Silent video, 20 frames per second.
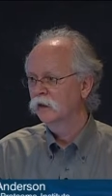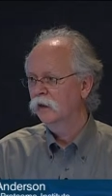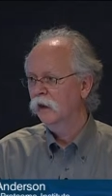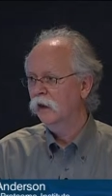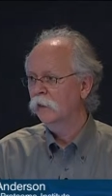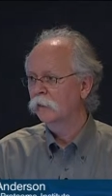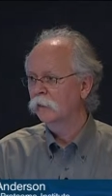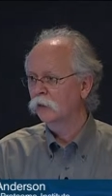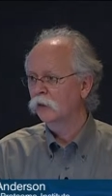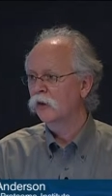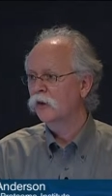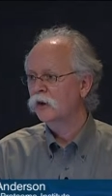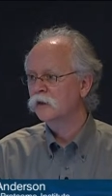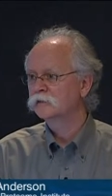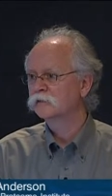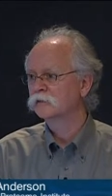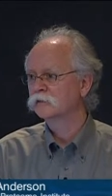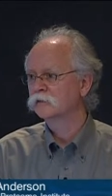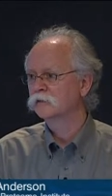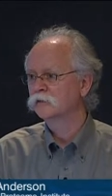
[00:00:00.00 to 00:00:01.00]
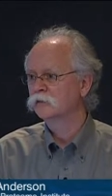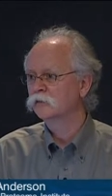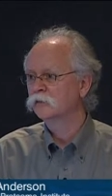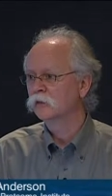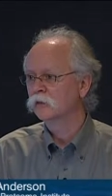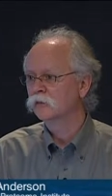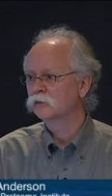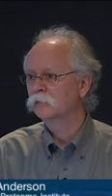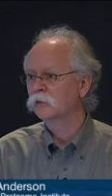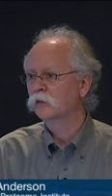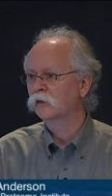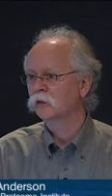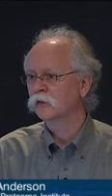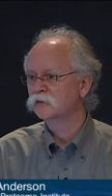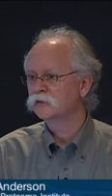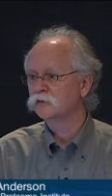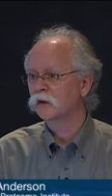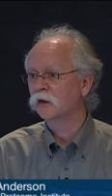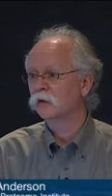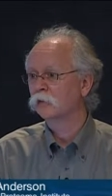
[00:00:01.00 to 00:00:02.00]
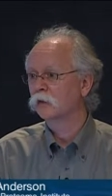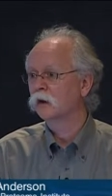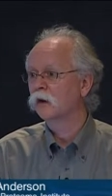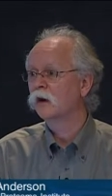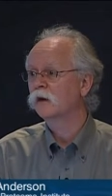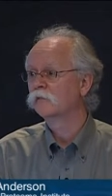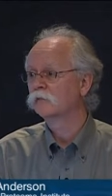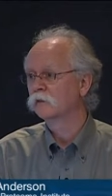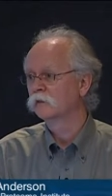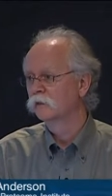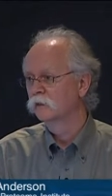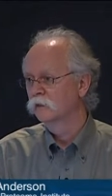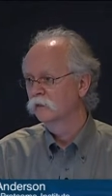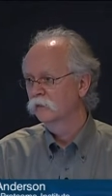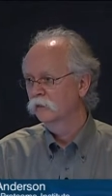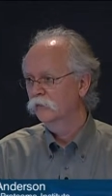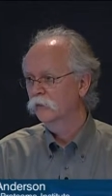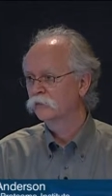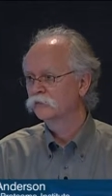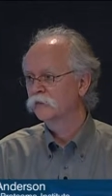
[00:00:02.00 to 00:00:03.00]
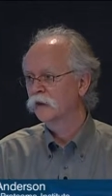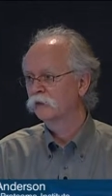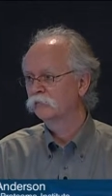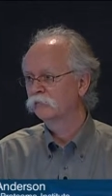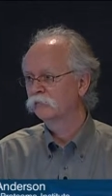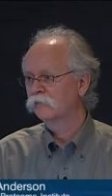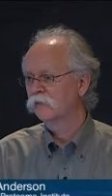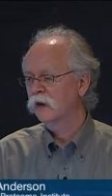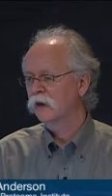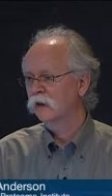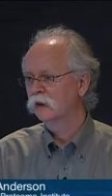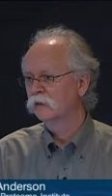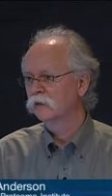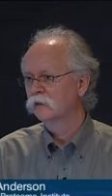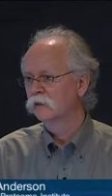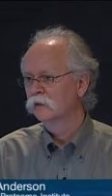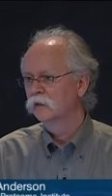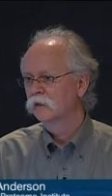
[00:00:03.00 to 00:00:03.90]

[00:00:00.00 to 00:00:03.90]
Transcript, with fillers: and the losses that you'd experience trying to recover those out of a vial.